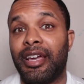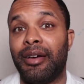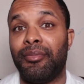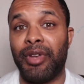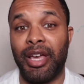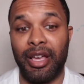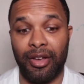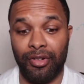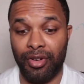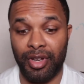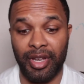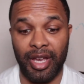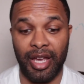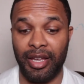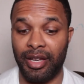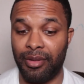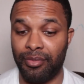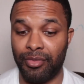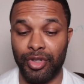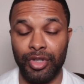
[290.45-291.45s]
I'm like,
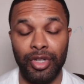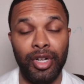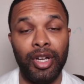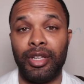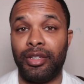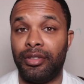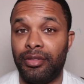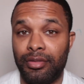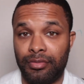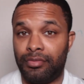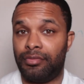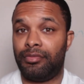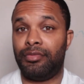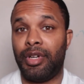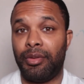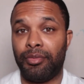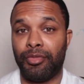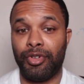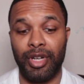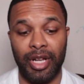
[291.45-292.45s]
okay, I'm good.
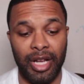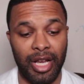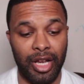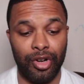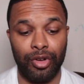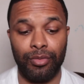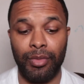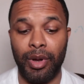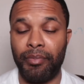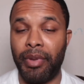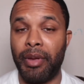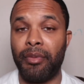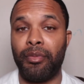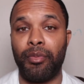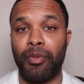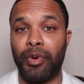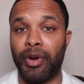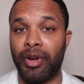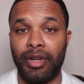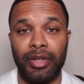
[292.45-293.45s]
I got all my
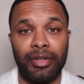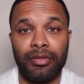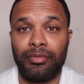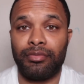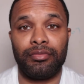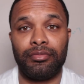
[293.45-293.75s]
paperwork.